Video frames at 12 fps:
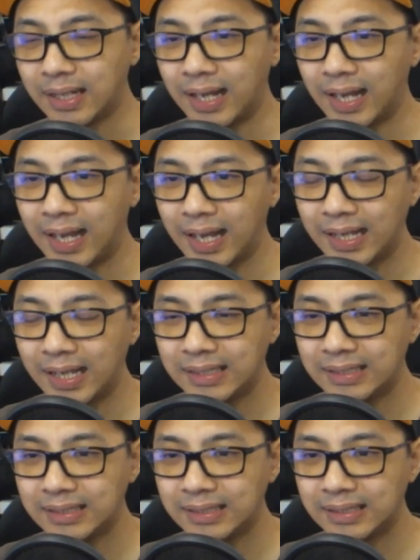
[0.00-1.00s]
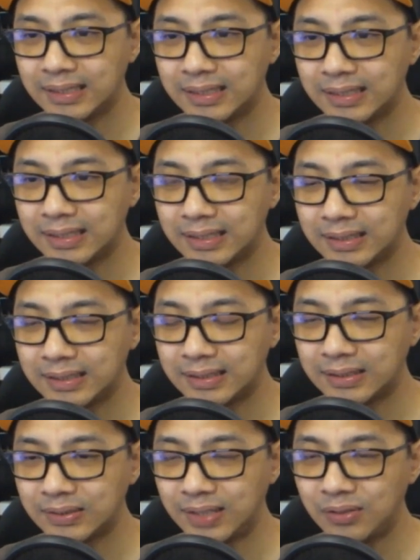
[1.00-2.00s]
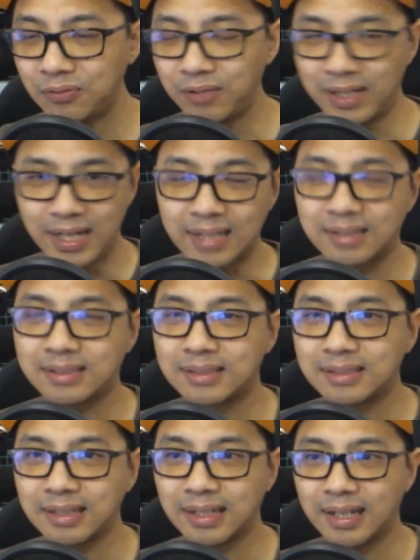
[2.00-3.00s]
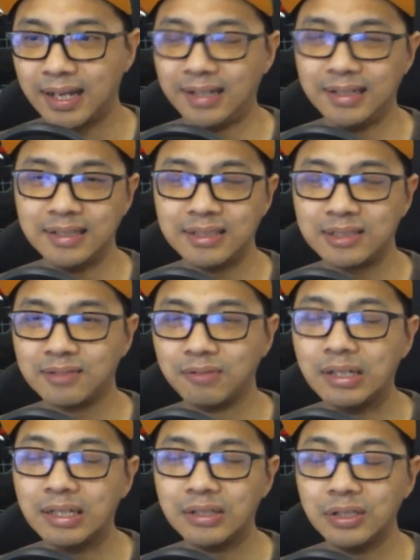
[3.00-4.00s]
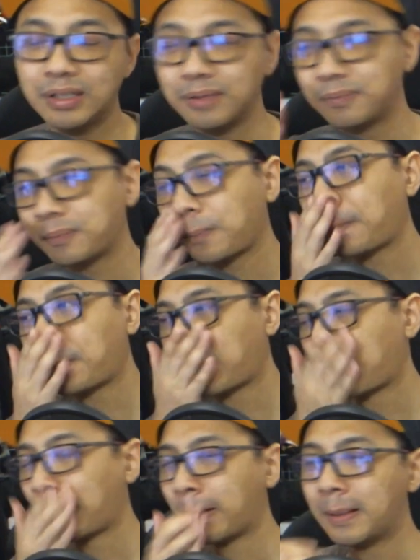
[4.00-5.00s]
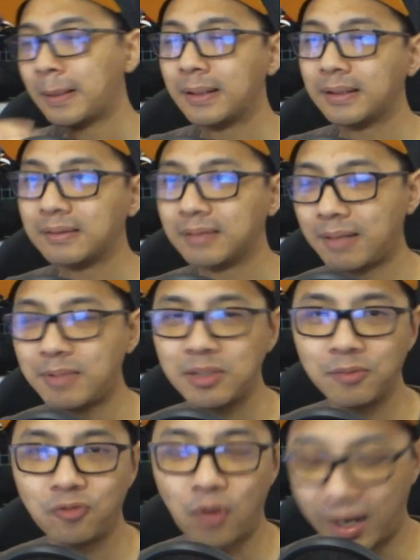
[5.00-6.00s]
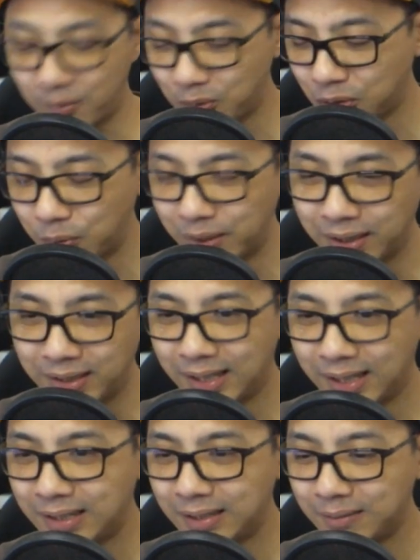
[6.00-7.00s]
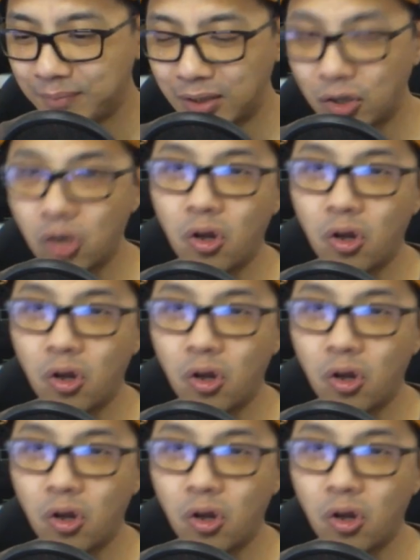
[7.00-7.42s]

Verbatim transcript: and you get to relax, and it's really good. Like I mentioned before, I would do it again, but not